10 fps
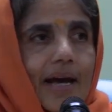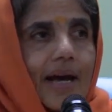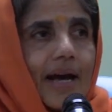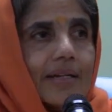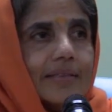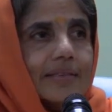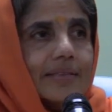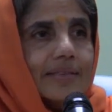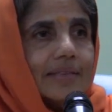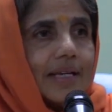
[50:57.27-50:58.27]

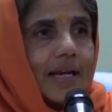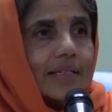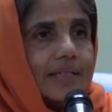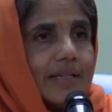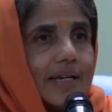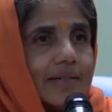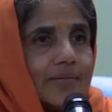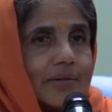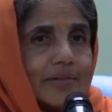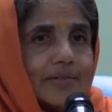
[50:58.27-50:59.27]
And at the end,
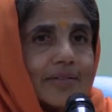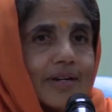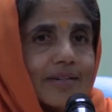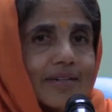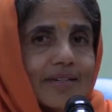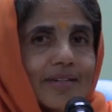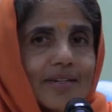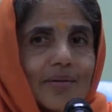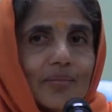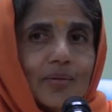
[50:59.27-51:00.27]
what is chanted?
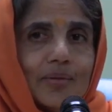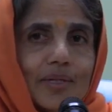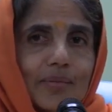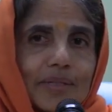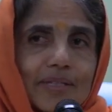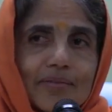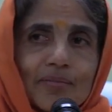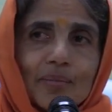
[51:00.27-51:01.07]
Purnamadav